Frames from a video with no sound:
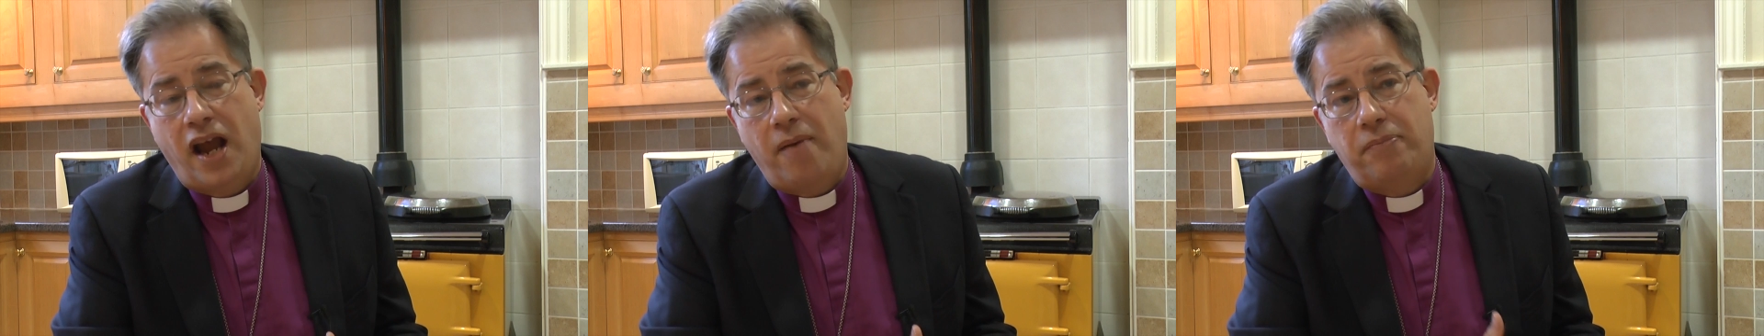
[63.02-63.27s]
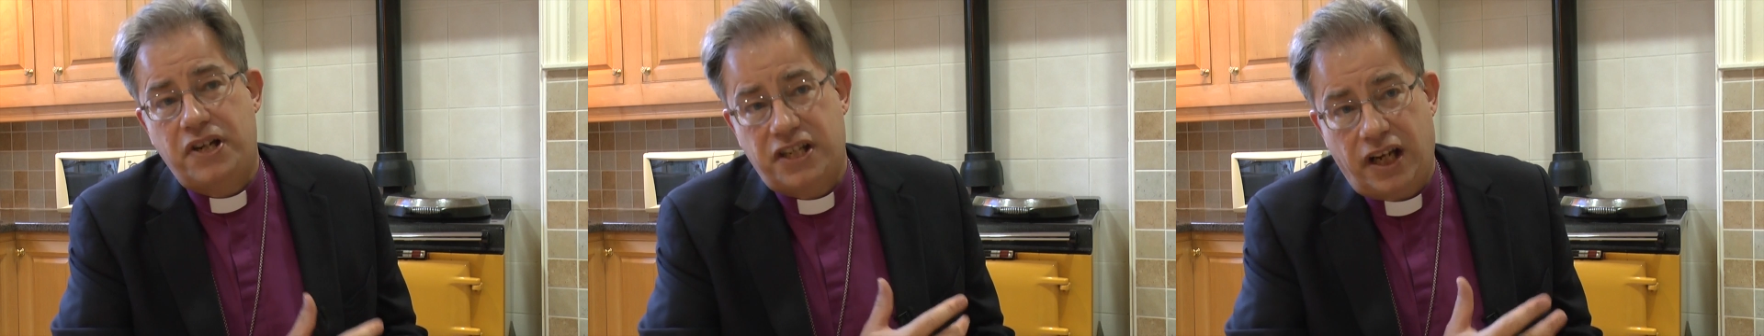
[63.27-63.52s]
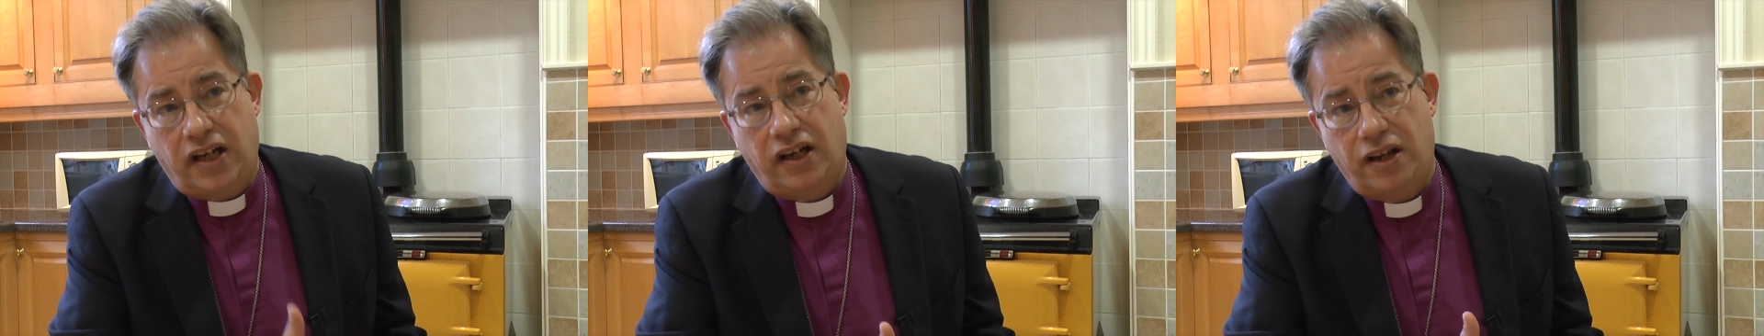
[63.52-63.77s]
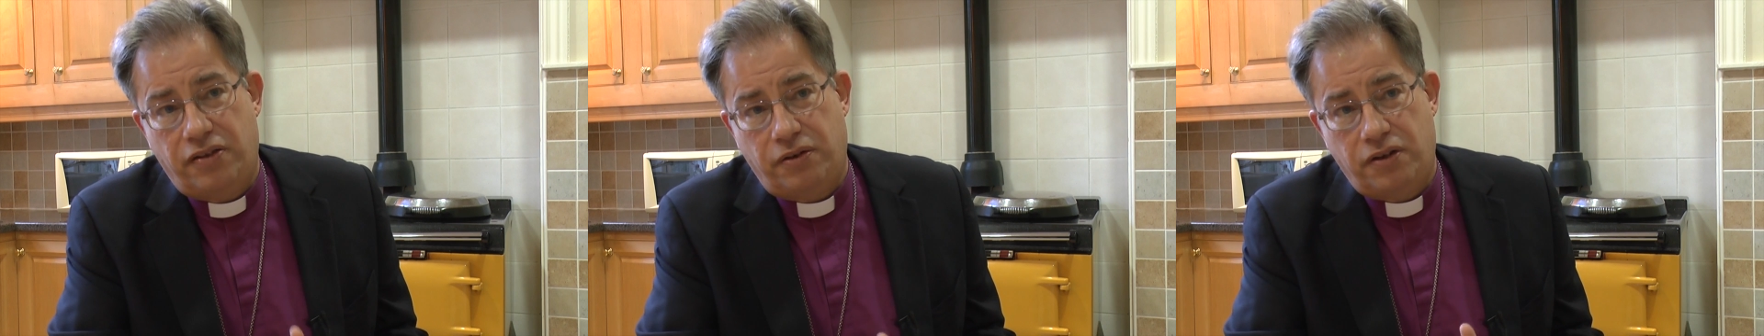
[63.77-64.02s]
and
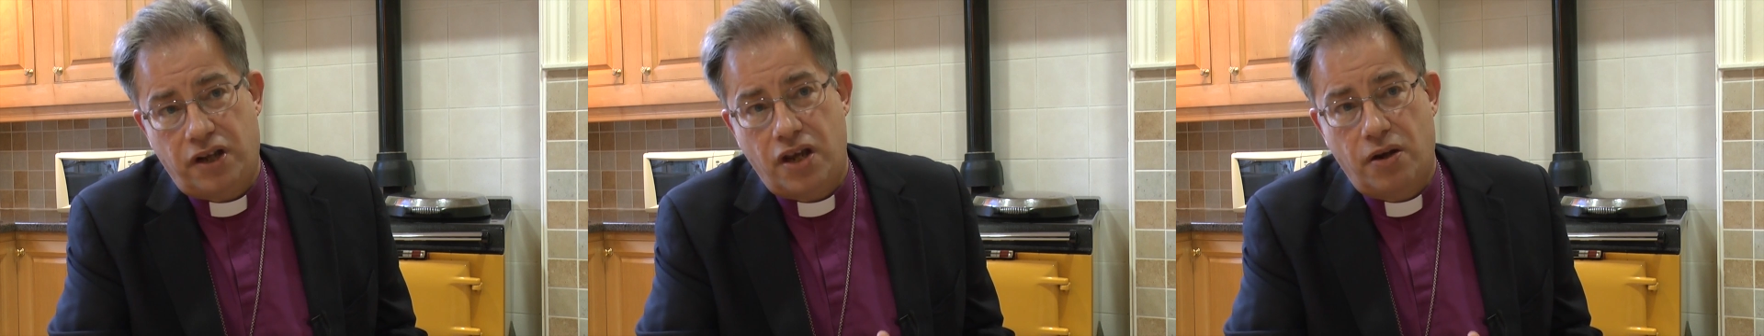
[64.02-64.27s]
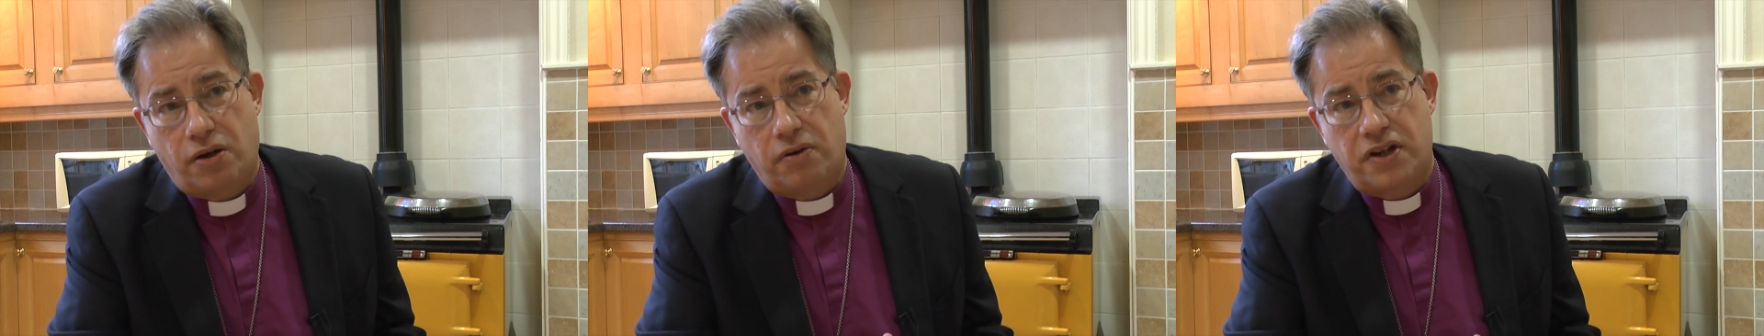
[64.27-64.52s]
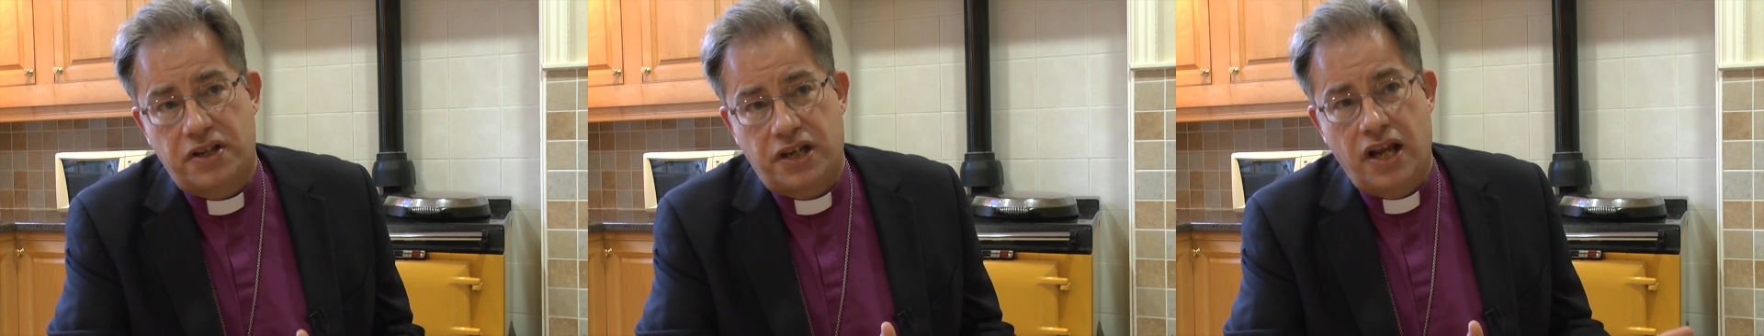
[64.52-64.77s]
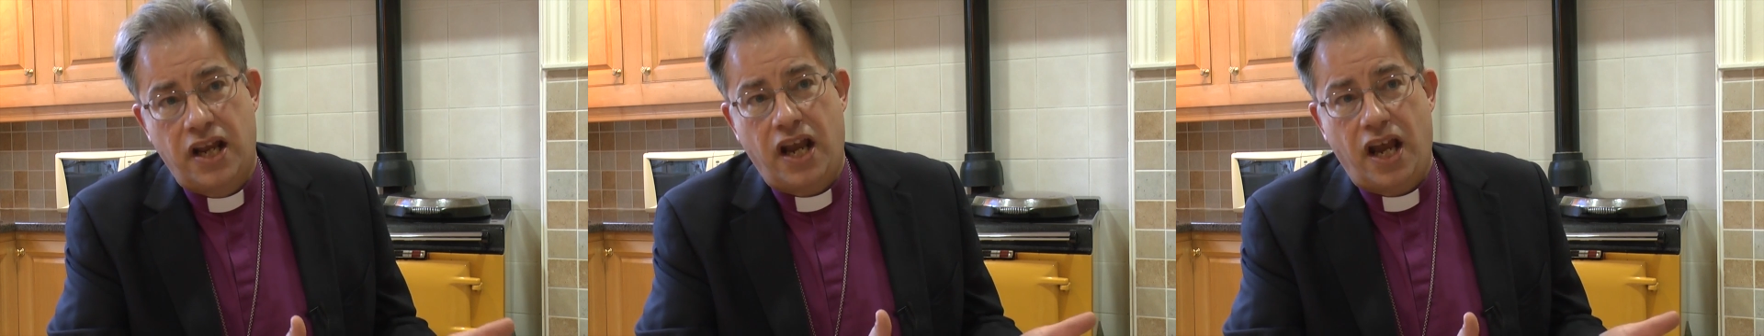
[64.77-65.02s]
particularly through the Eucharist,
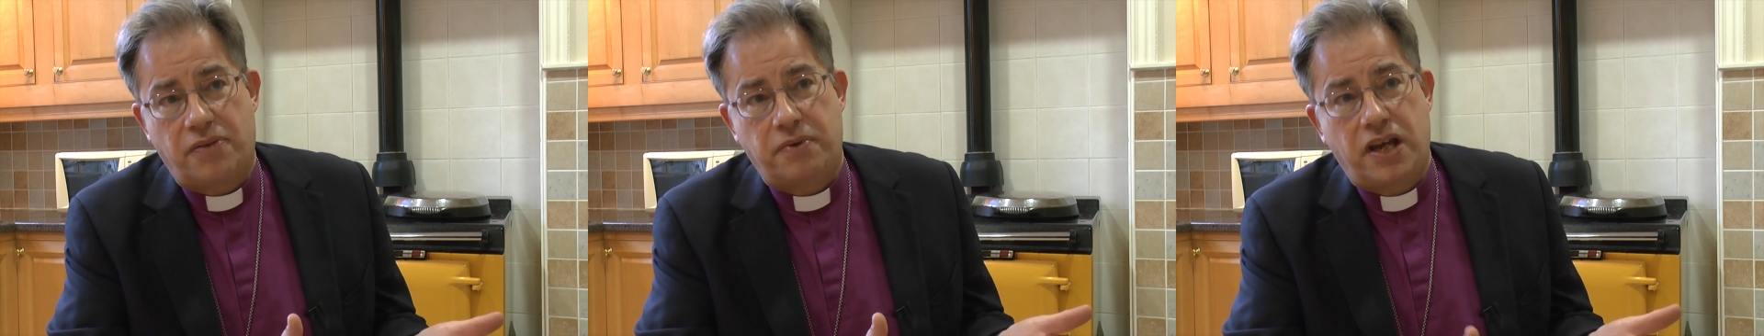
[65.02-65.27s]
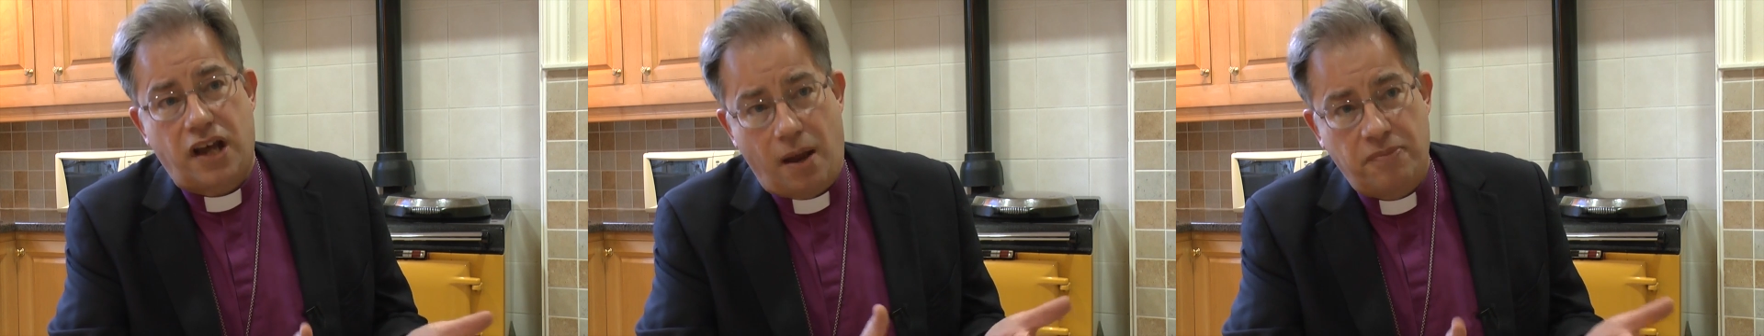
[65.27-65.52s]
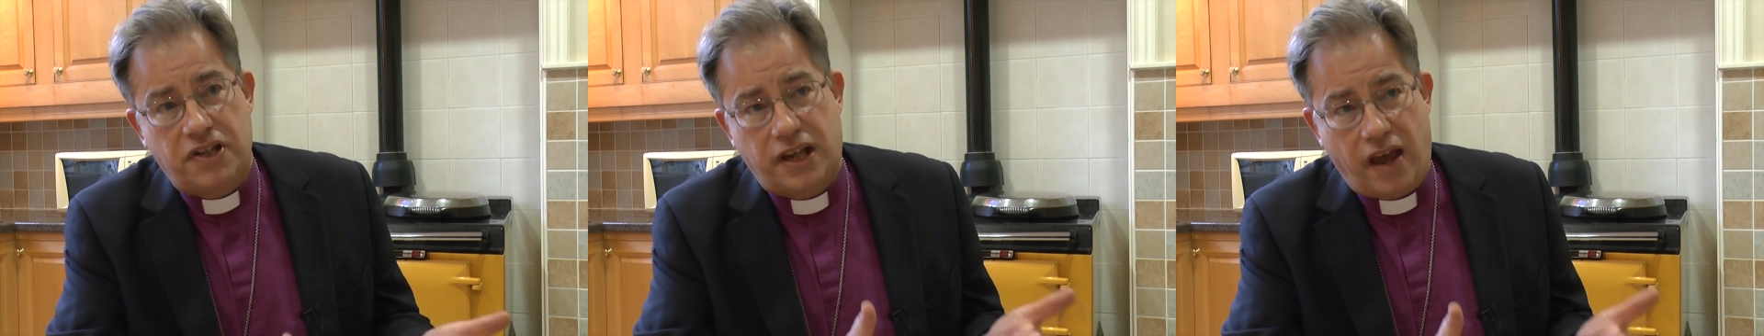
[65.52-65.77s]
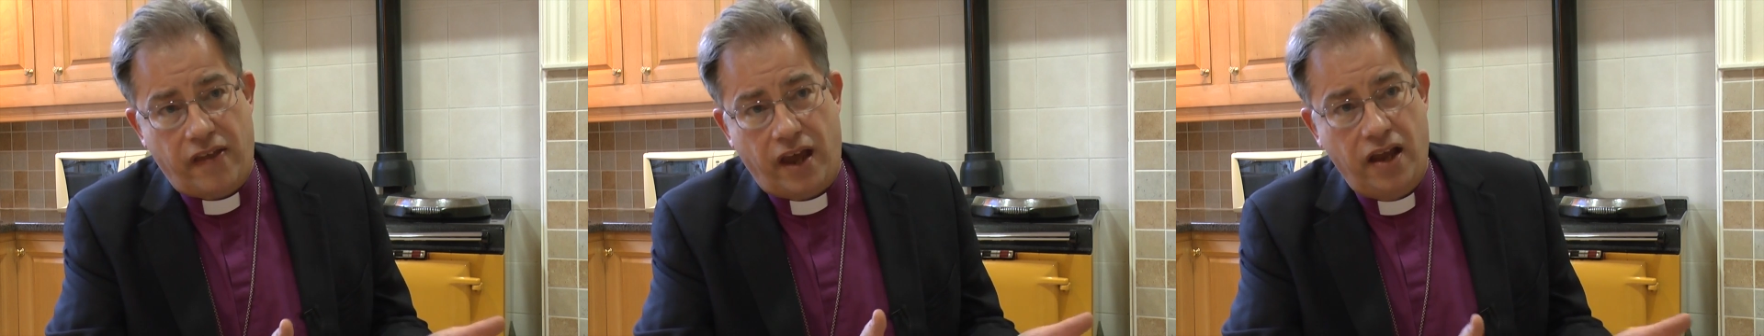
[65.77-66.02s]
as we come
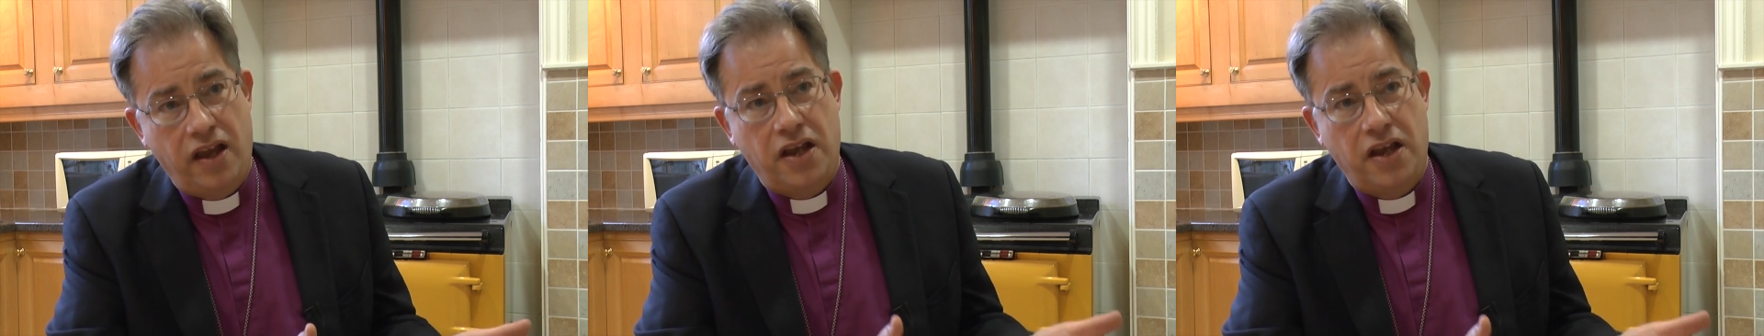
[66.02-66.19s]
together